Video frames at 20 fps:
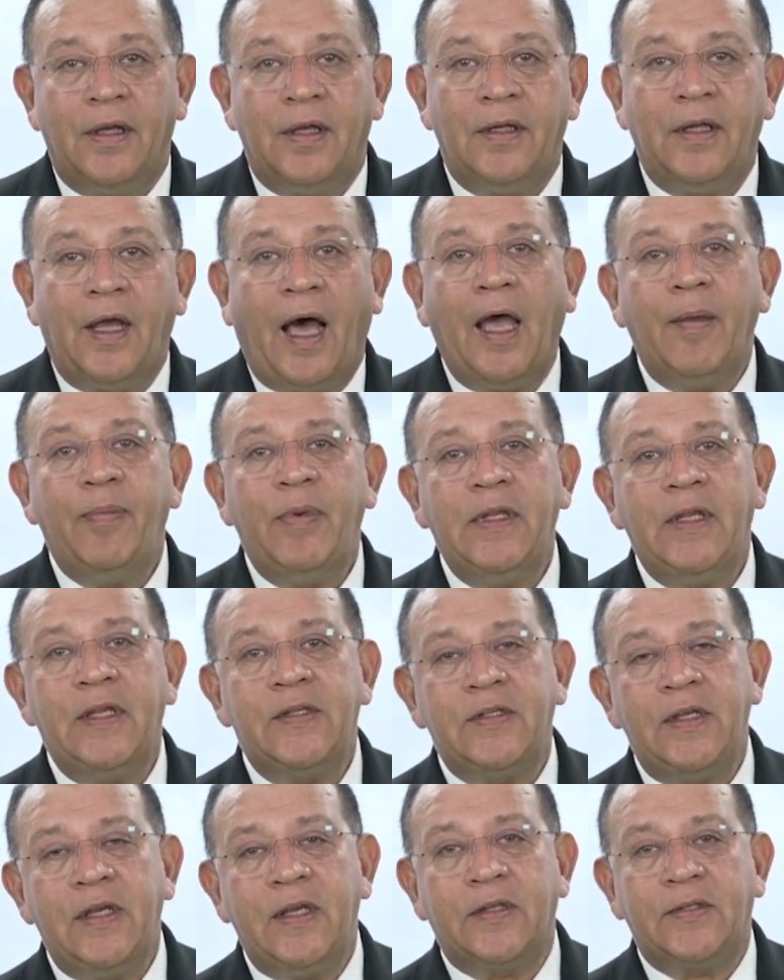The
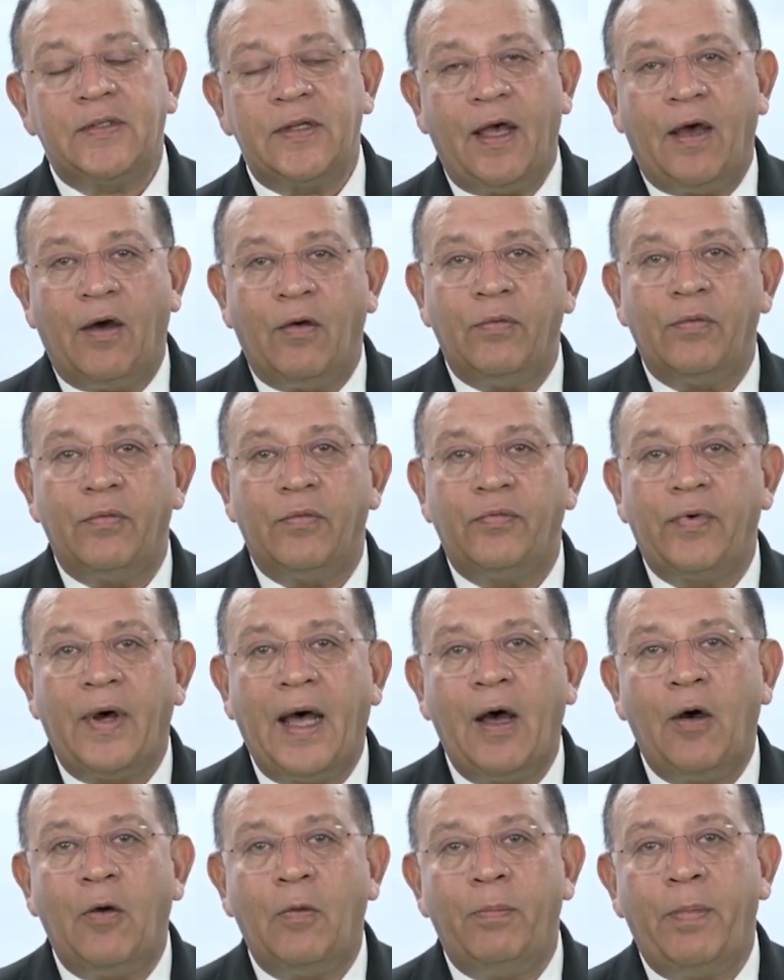IPTC itself
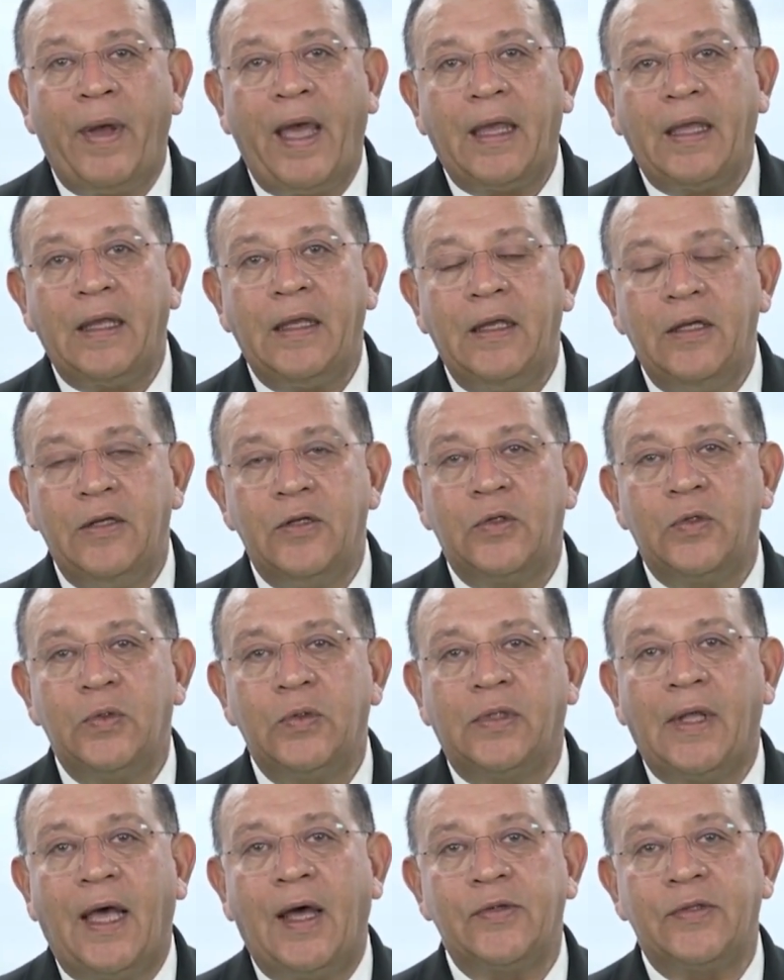filed back in
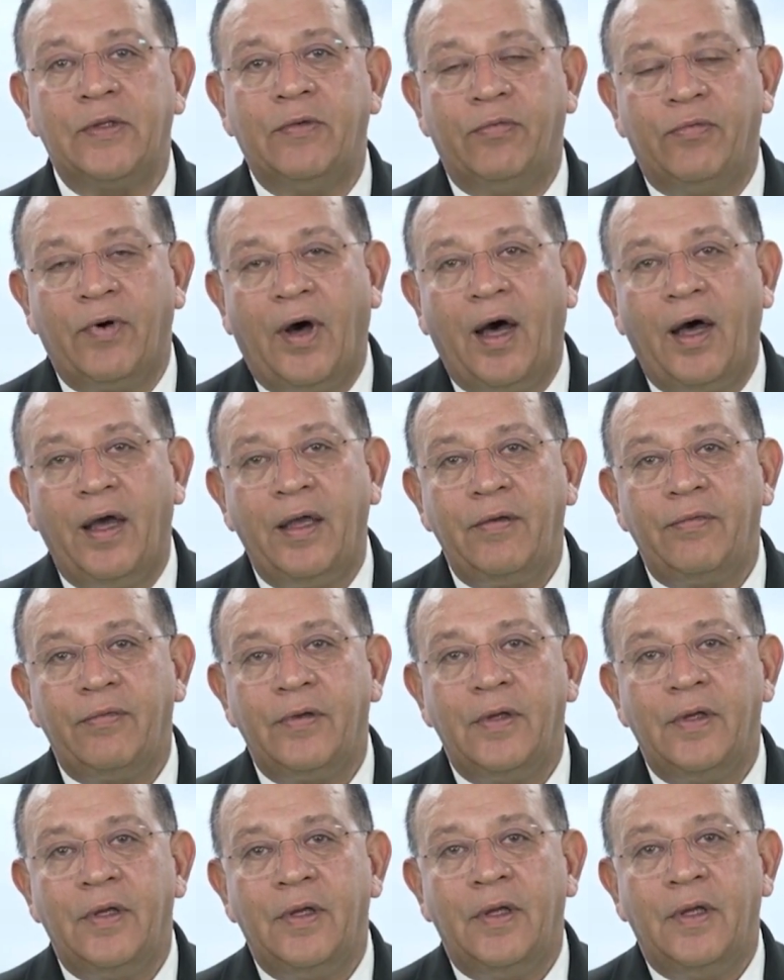2005
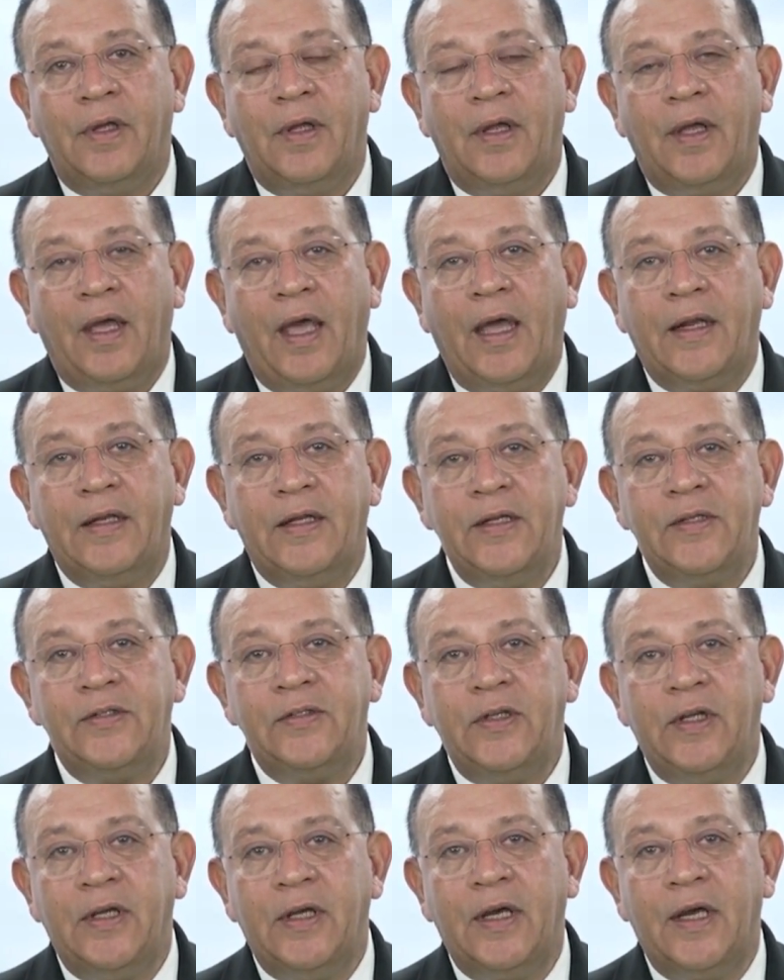and
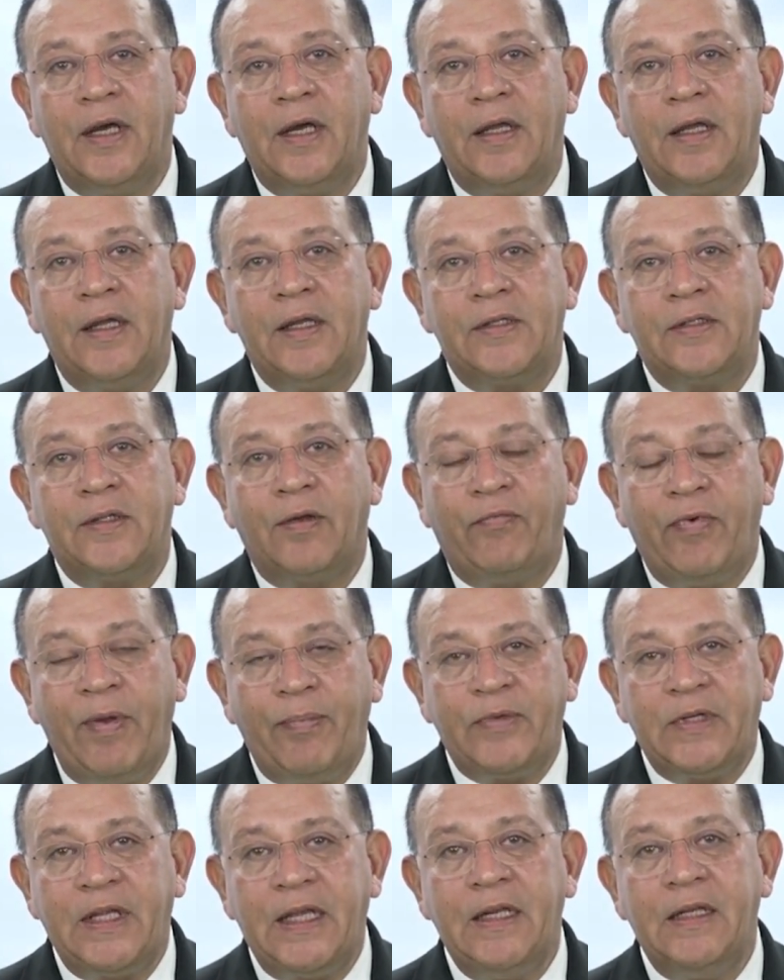this year it's the
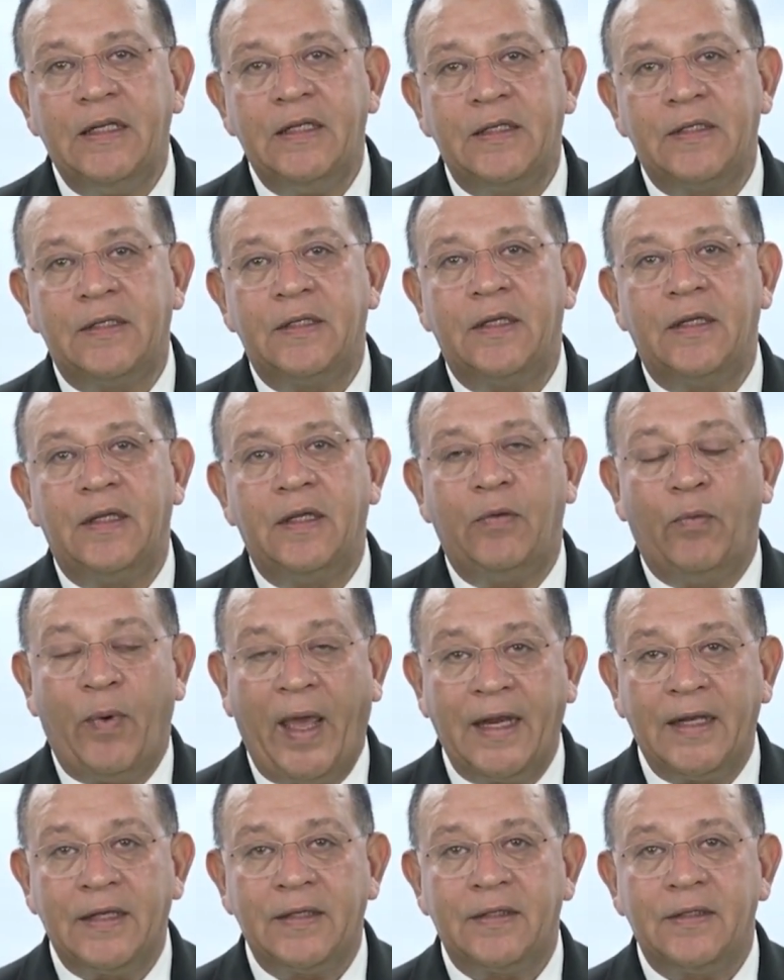15th
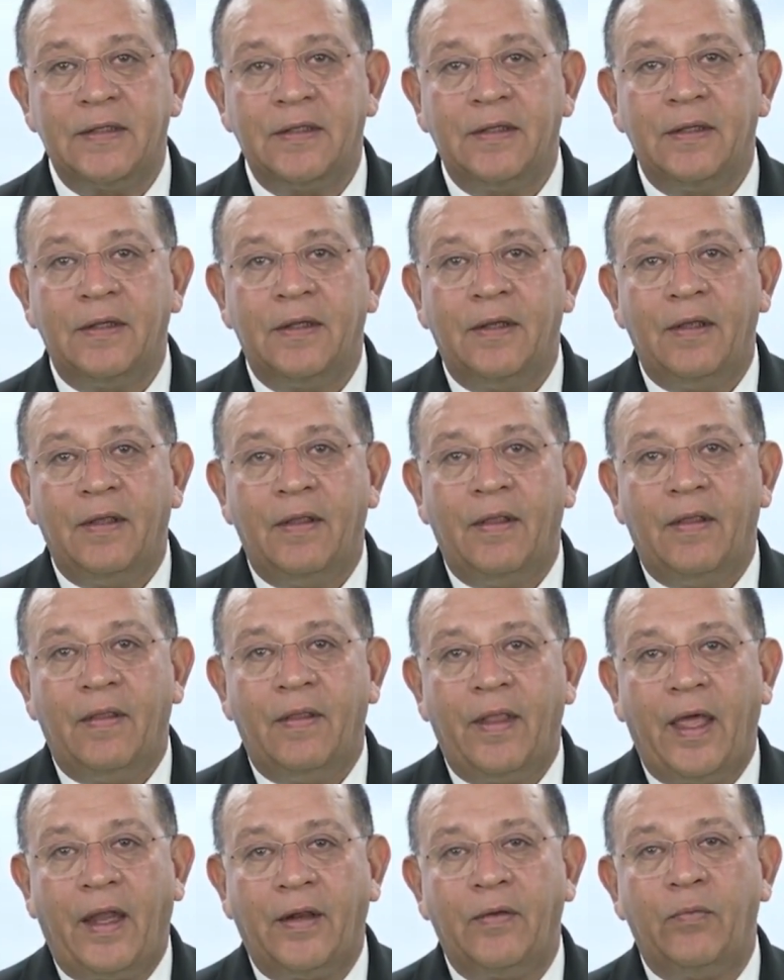event
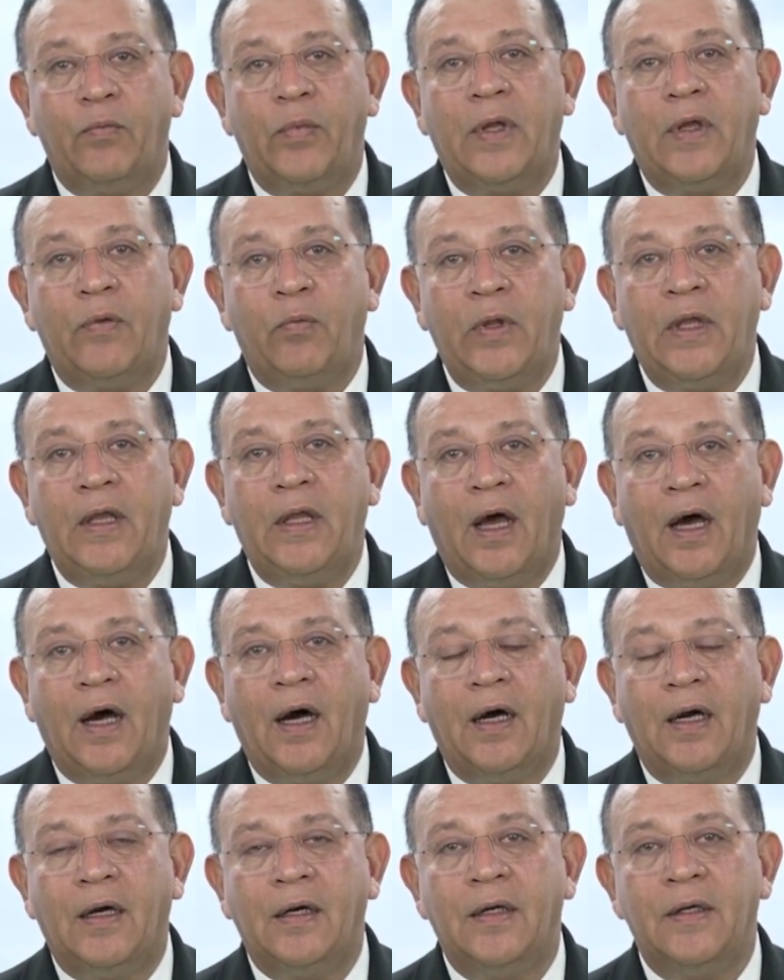that we
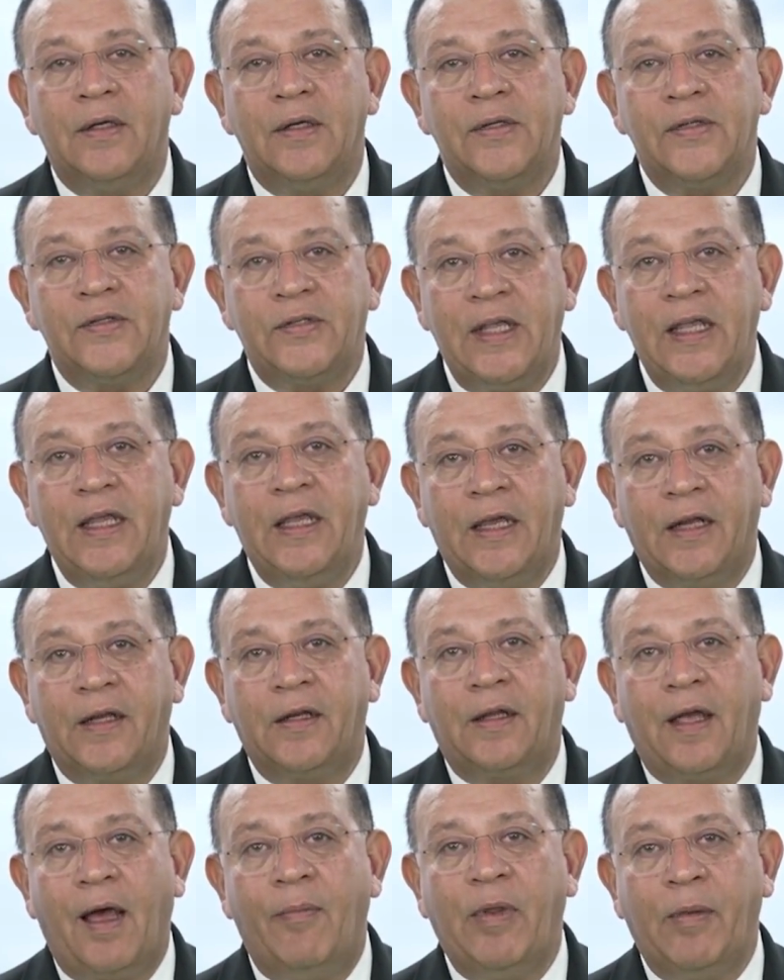are seeing it
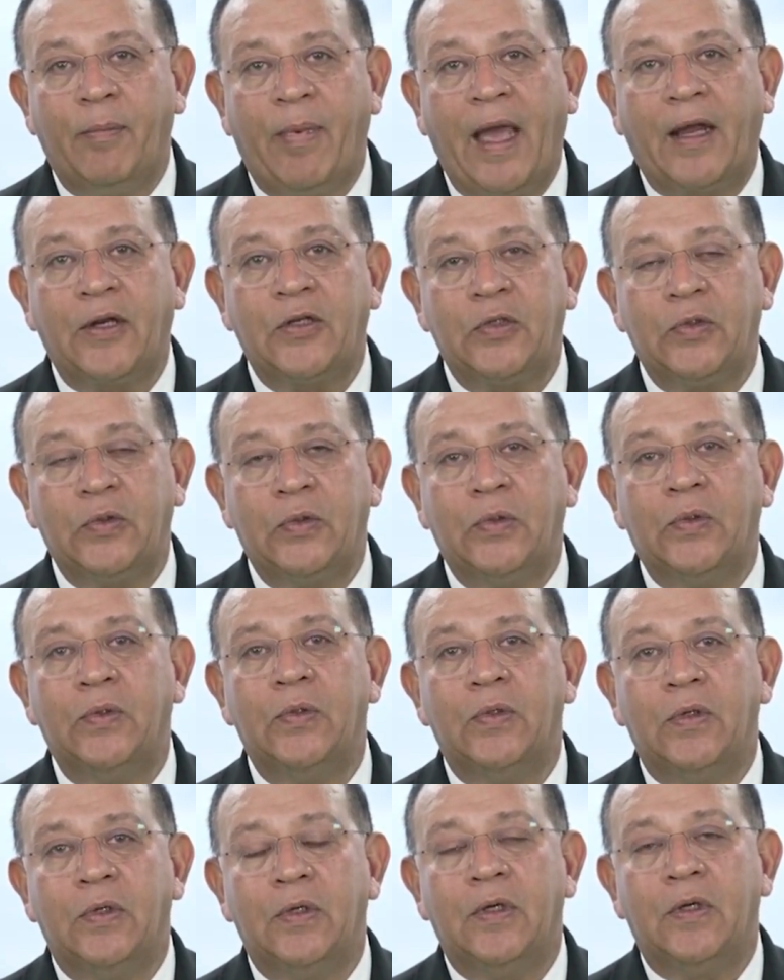coming back to
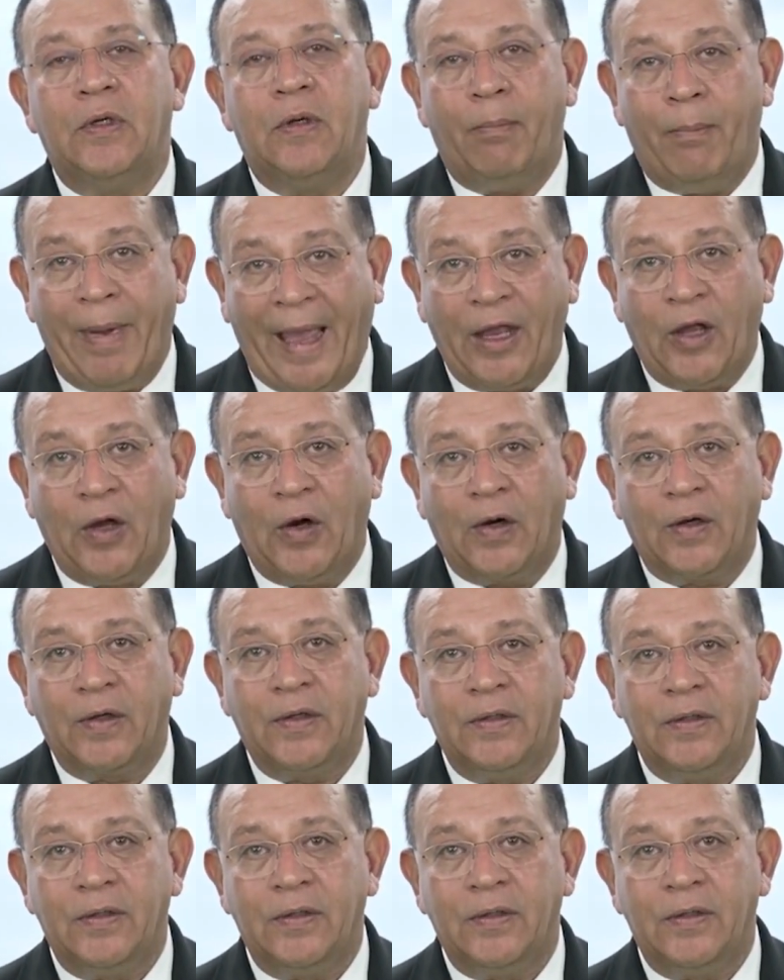Bangkok.